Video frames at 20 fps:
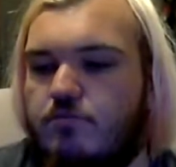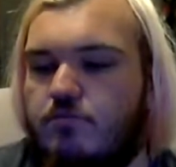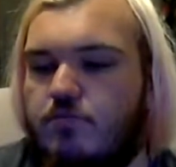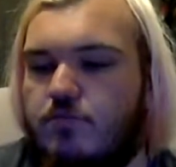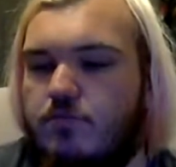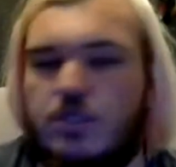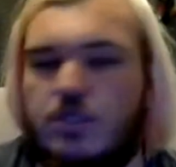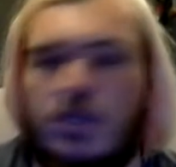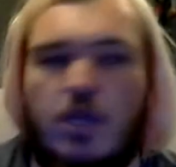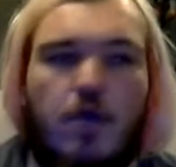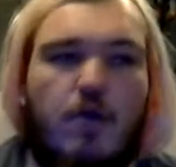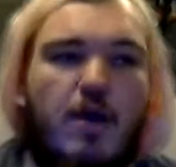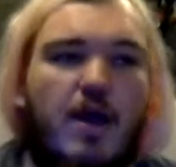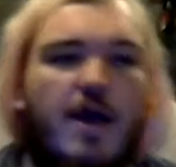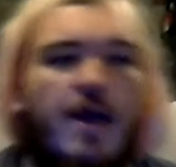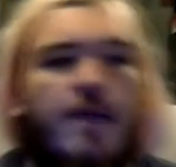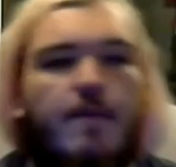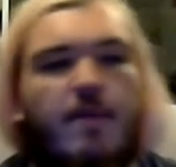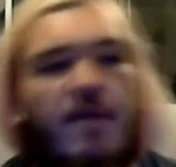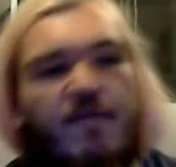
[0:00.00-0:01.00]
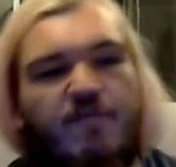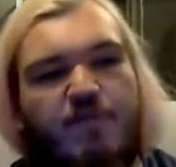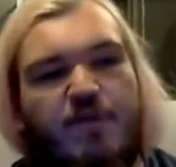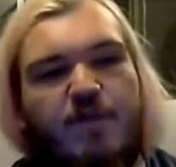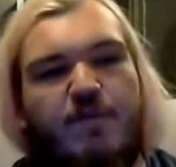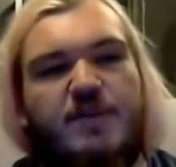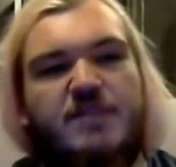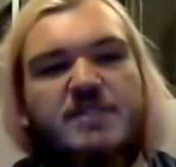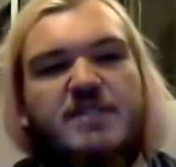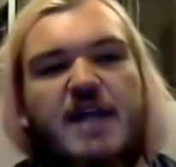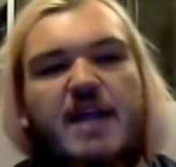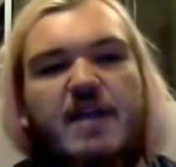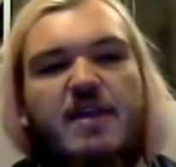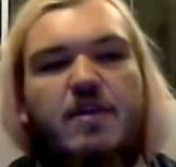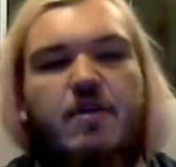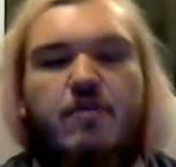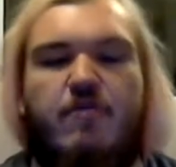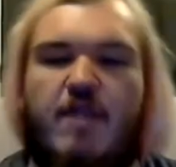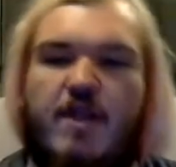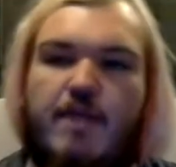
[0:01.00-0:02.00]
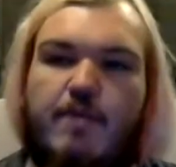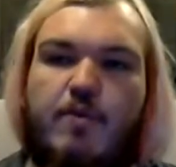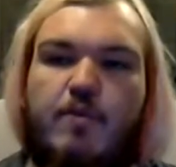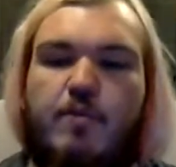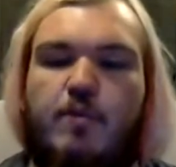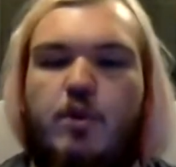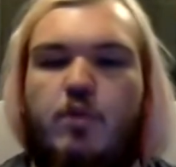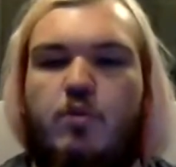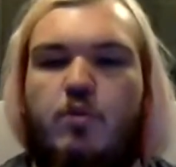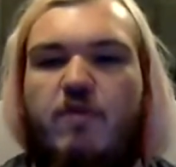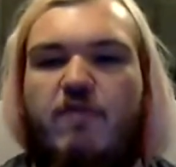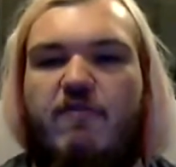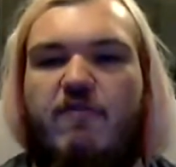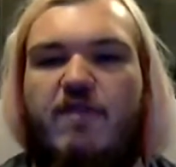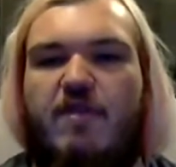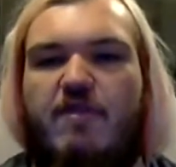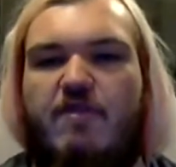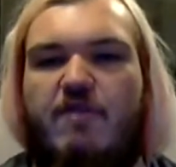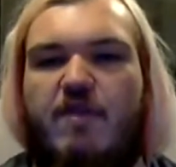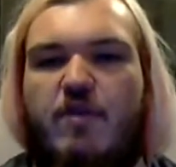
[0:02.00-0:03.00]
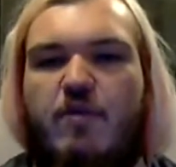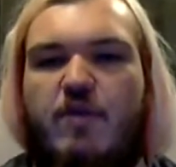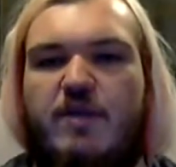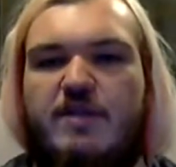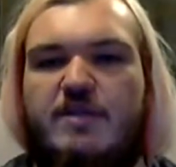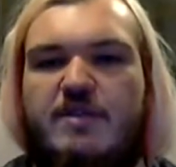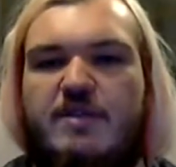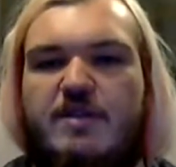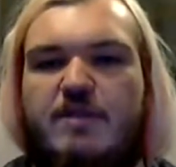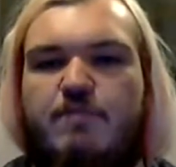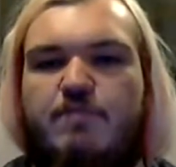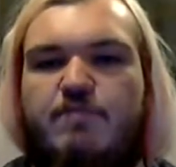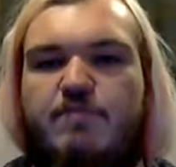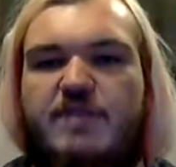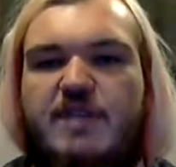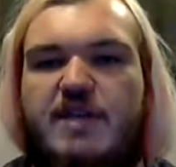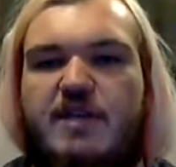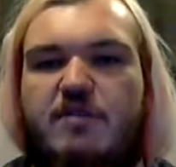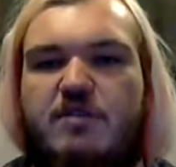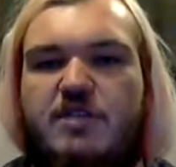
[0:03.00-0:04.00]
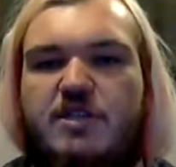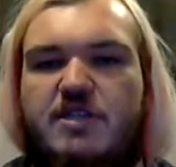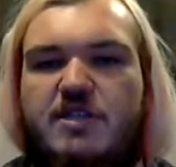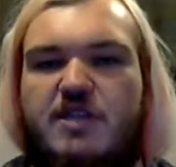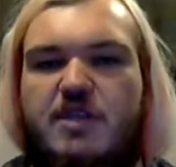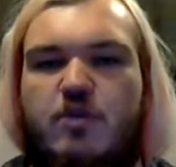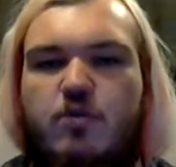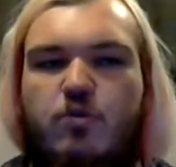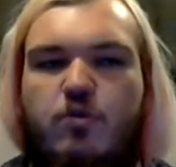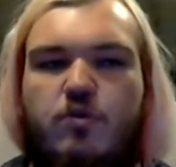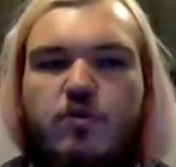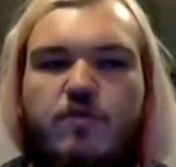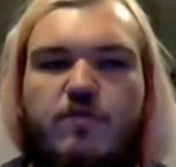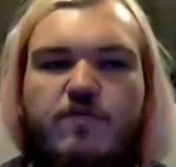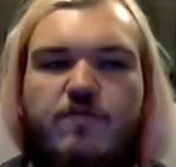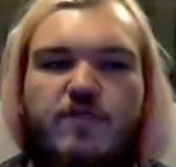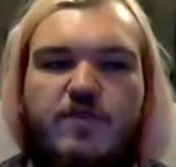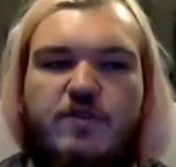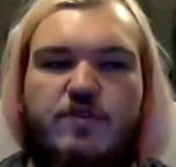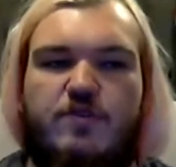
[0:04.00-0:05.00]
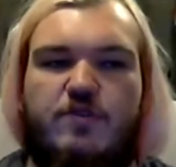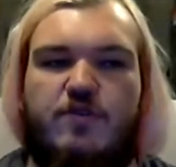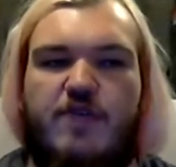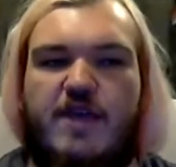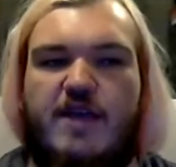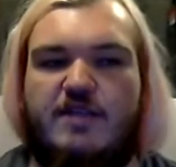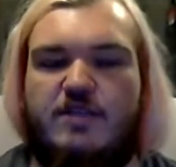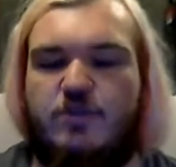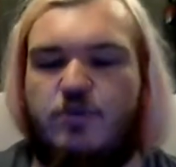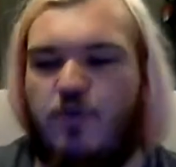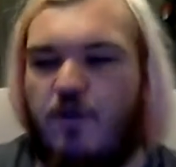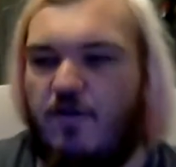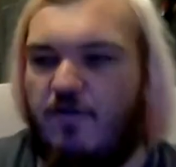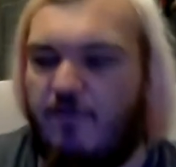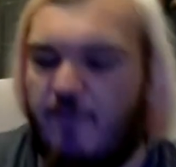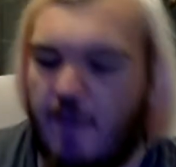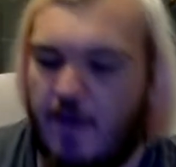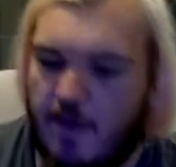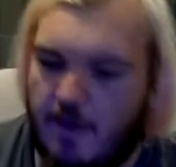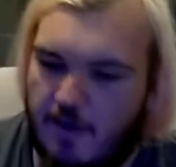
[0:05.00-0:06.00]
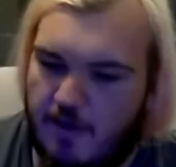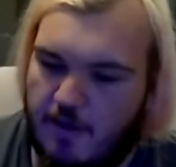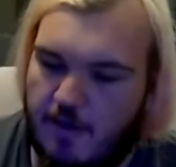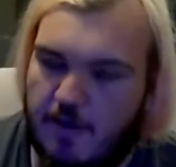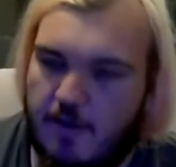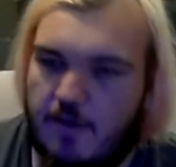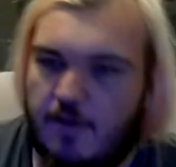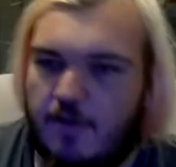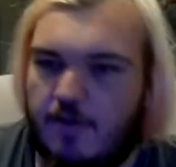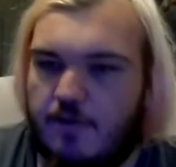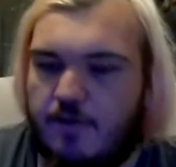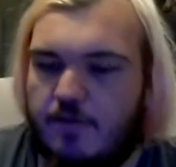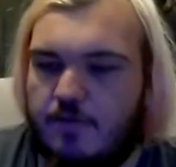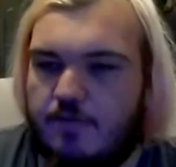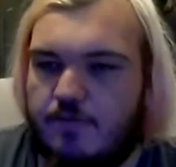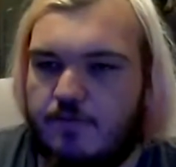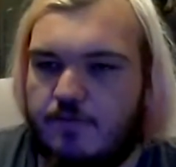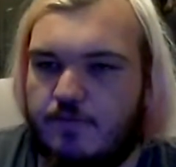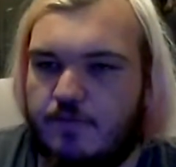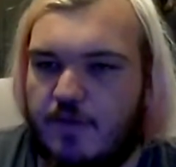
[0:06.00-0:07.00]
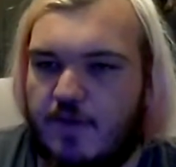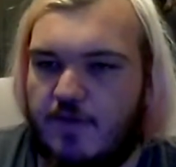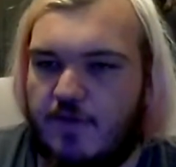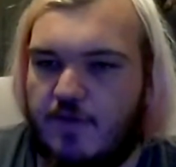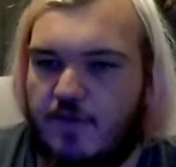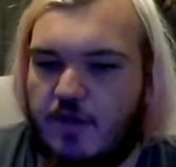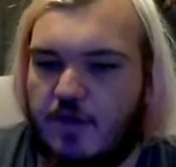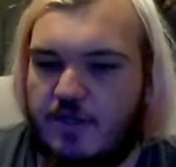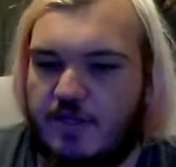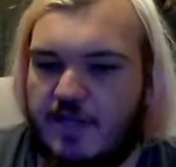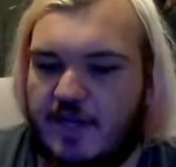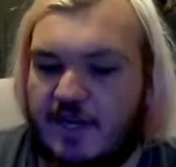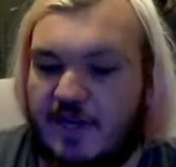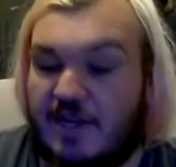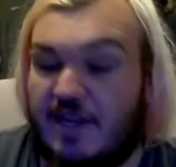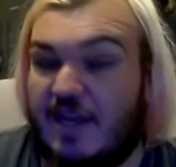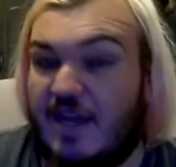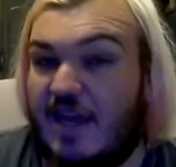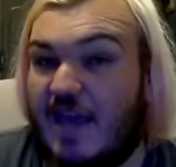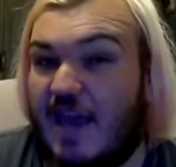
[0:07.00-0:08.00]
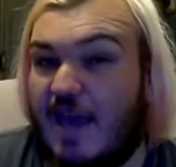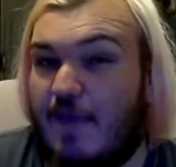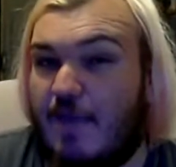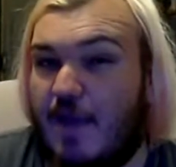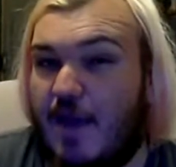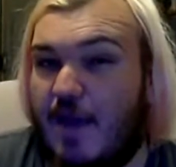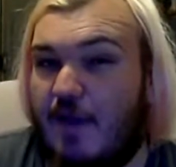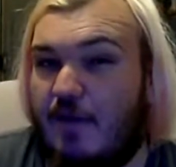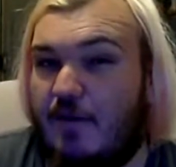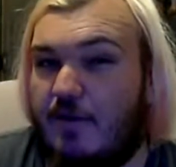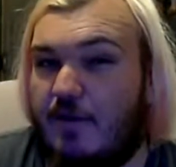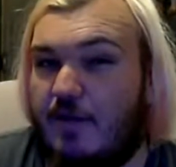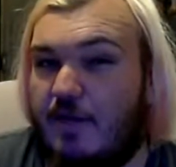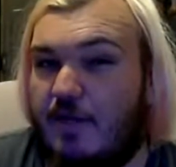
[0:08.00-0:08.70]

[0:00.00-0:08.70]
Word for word: So, um, I've pretty much stated it already, but Modern Warfare 3 wins the DLGC award for 2012 even though it technically came out in